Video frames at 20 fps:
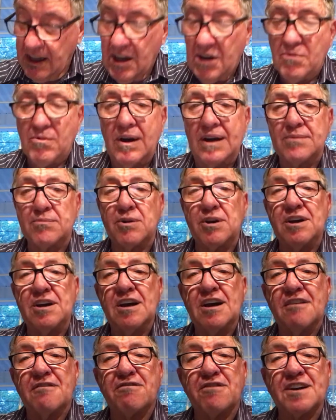When we
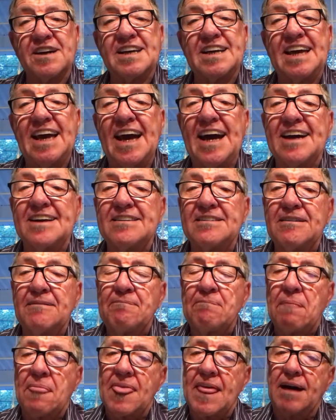forget
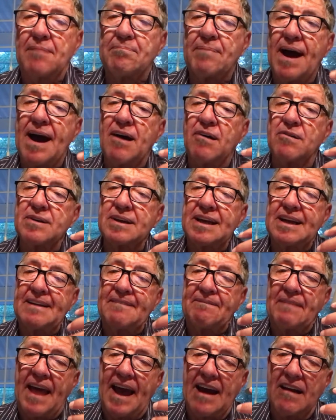about
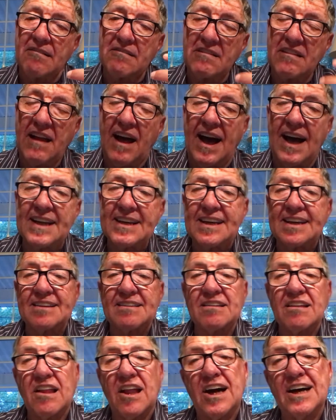our lot in
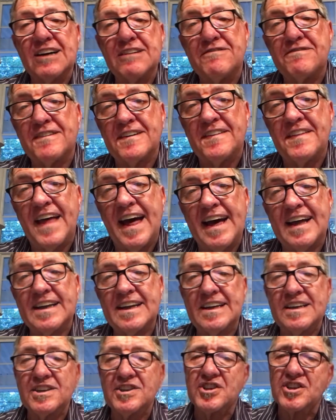life, and that
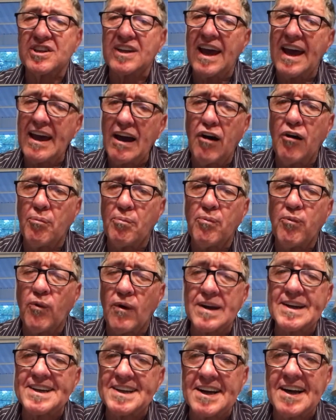is to help
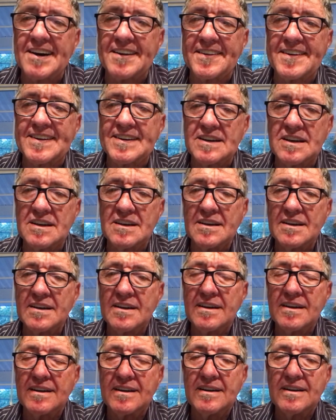one another,
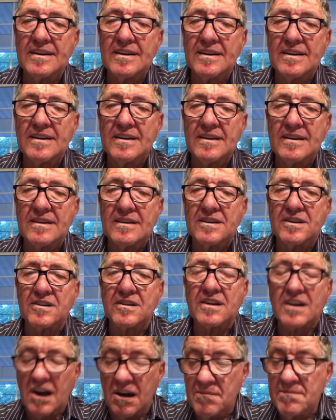to
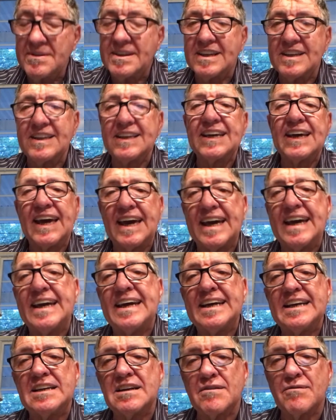come to the
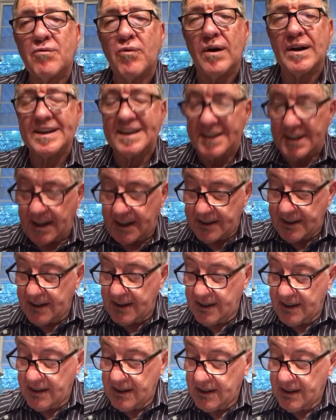aid of one another,